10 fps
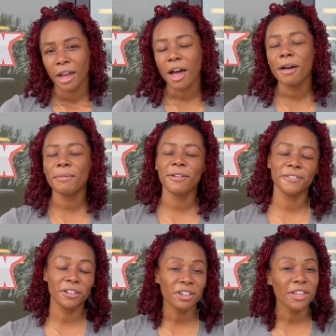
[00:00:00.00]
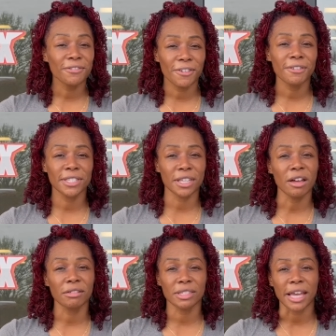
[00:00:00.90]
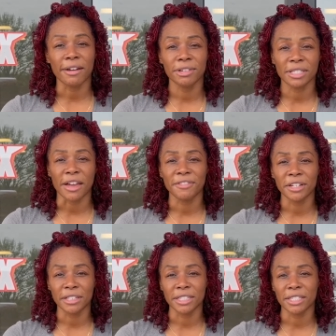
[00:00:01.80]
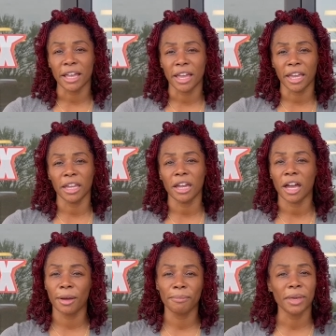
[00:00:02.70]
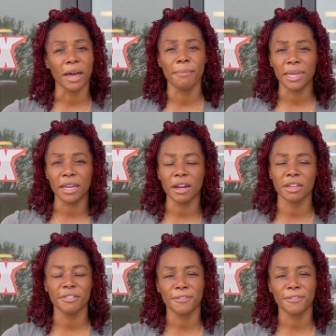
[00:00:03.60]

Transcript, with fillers: Um, if you're looking for results, I would definitely say um, come here.